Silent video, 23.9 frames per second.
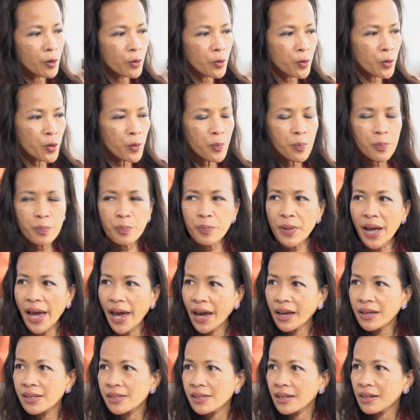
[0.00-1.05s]
Group
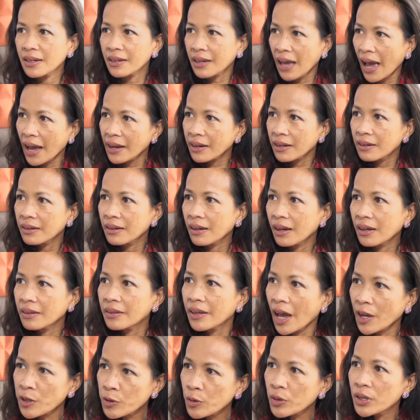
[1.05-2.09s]
X in Canada, they
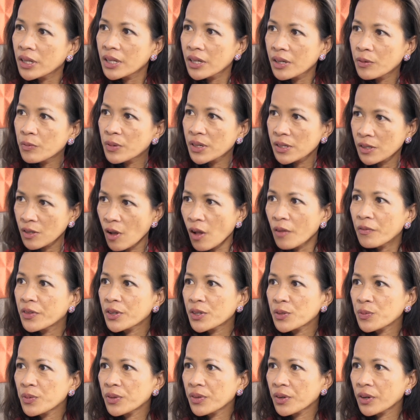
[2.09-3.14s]
actually resolved
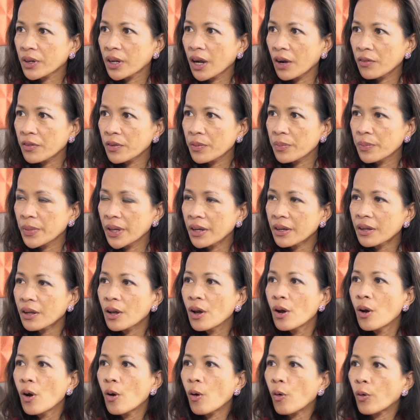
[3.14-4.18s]
this with their government.
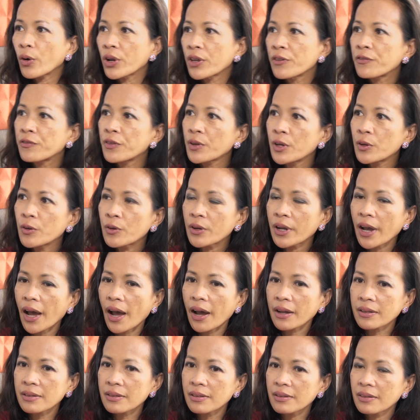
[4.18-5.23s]
Or if you look
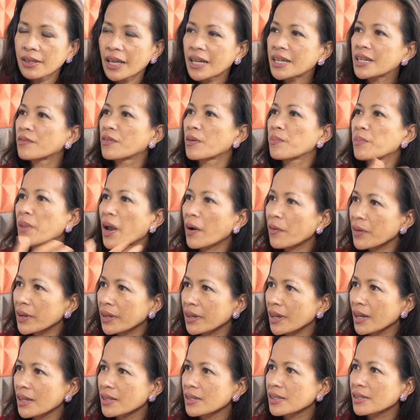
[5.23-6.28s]
at Native
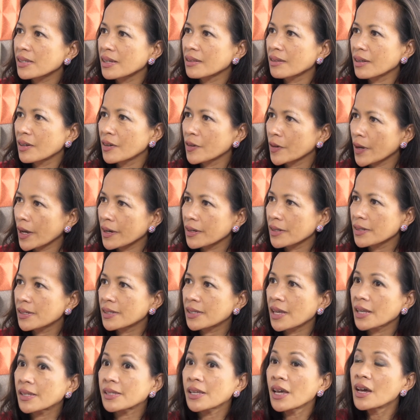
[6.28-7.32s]
Americans in the United
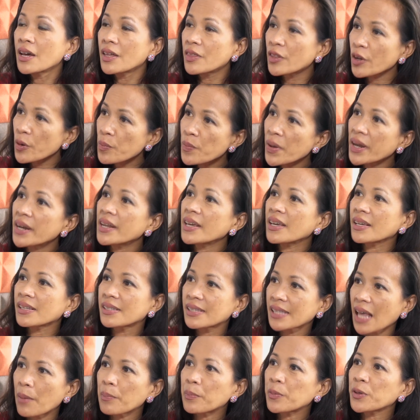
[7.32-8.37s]
States, there are many
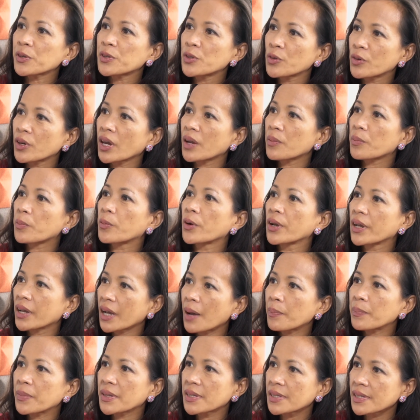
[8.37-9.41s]
examples you can bring
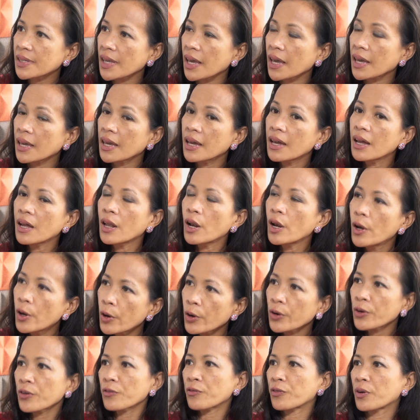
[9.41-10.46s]
up and say,
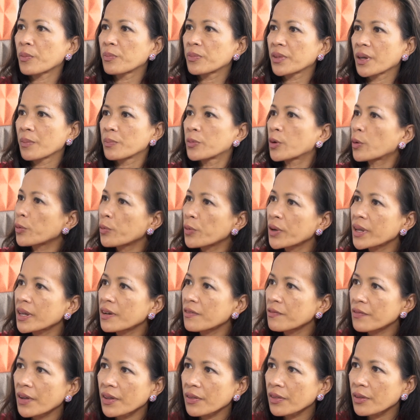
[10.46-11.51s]
learn from them. Don't
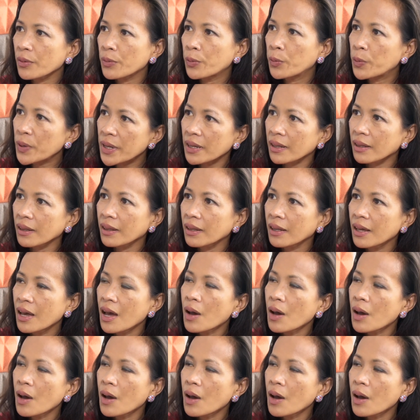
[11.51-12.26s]
reinvent the wheel.